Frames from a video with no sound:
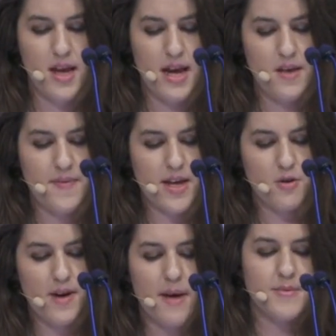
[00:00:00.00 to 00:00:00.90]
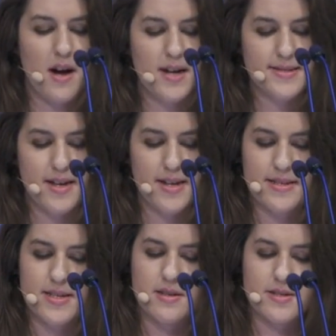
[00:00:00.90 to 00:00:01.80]
And then they cram content
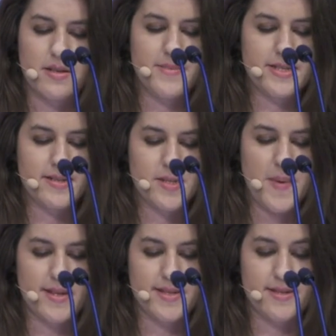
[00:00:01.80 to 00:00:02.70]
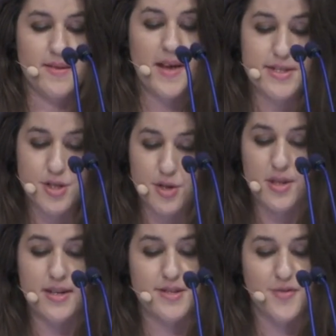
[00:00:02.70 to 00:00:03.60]
into those limited spaces, and they do
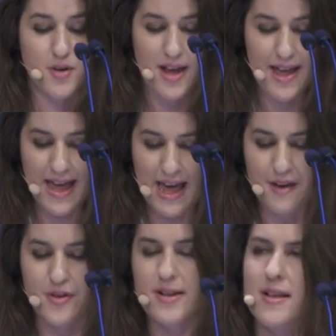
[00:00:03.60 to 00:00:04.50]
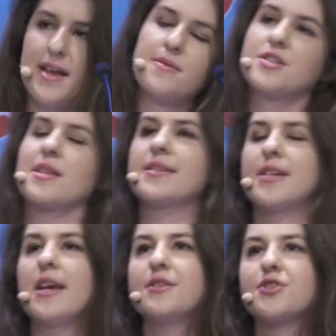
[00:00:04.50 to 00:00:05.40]
this for every language they
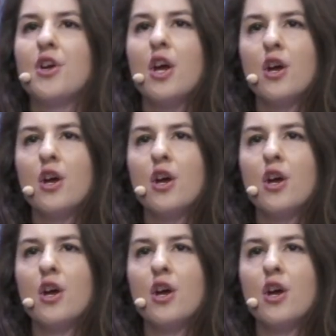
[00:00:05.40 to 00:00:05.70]
teach,